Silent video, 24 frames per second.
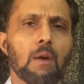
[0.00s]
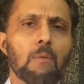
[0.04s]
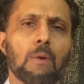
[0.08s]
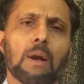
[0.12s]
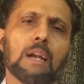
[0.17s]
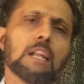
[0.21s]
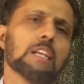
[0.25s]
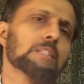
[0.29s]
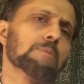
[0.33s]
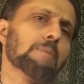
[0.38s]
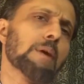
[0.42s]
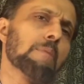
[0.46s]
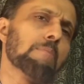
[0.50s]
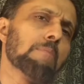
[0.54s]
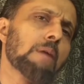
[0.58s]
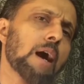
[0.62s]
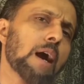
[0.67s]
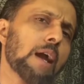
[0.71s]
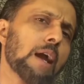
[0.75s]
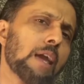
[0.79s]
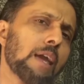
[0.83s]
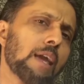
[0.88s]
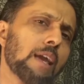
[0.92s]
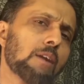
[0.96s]
What is meant
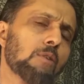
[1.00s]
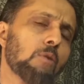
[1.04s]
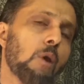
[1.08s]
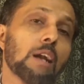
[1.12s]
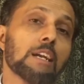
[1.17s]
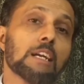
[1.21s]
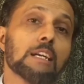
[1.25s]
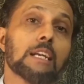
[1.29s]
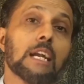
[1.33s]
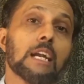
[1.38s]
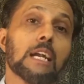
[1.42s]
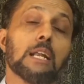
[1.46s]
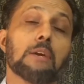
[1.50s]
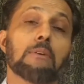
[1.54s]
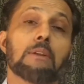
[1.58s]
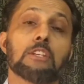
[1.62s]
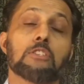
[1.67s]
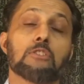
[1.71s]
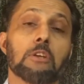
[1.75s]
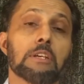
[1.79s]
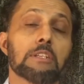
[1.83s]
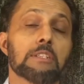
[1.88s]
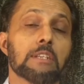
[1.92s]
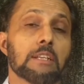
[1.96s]
by quantitative
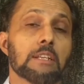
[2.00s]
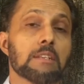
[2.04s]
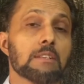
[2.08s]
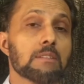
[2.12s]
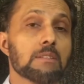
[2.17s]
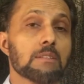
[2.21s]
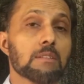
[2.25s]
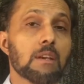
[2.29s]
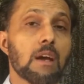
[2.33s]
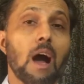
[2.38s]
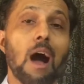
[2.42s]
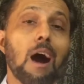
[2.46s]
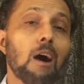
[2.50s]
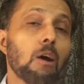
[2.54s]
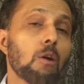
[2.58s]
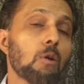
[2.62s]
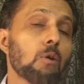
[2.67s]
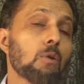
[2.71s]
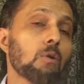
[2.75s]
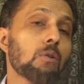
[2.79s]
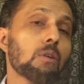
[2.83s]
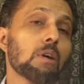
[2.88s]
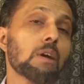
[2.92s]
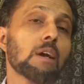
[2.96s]
restrictions?
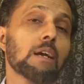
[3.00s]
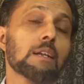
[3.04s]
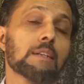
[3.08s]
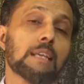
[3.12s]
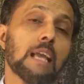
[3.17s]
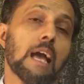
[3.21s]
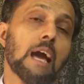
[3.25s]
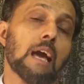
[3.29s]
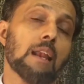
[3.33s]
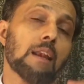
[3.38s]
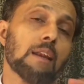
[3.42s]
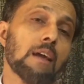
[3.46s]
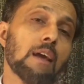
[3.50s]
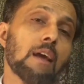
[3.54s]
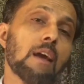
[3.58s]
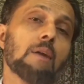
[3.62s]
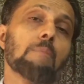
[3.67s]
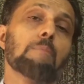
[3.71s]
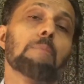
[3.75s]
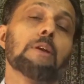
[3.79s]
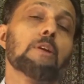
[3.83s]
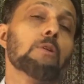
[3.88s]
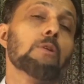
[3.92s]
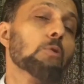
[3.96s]
How it can
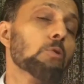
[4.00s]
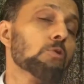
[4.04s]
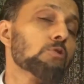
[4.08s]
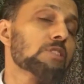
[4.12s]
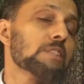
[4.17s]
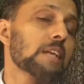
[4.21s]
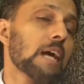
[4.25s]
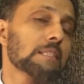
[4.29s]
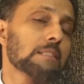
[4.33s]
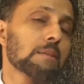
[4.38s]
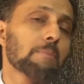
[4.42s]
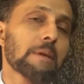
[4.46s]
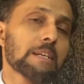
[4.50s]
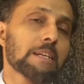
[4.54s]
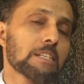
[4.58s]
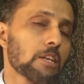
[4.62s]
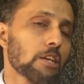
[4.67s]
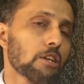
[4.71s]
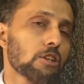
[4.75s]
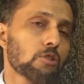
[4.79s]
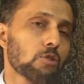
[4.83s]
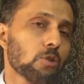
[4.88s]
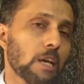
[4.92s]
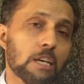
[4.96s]
be used as a
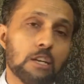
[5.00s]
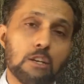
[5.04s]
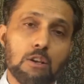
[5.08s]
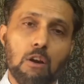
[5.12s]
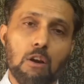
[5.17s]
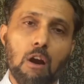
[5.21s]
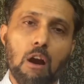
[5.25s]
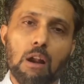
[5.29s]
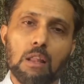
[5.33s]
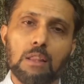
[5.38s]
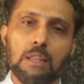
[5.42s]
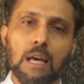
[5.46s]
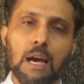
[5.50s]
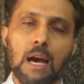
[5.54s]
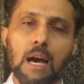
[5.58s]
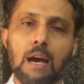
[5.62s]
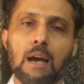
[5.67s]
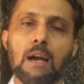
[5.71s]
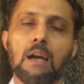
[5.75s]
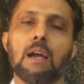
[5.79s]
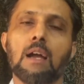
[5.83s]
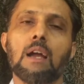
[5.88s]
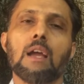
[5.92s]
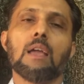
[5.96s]
measure to control
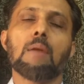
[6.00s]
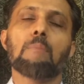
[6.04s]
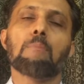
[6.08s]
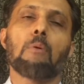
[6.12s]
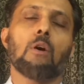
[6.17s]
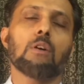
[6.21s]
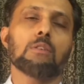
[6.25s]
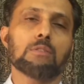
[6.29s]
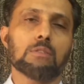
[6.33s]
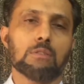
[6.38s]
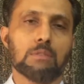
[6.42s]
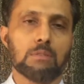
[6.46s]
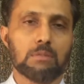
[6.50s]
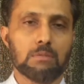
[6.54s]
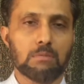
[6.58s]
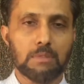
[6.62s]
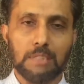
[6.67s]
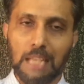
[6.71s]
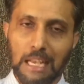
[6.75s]
the imports?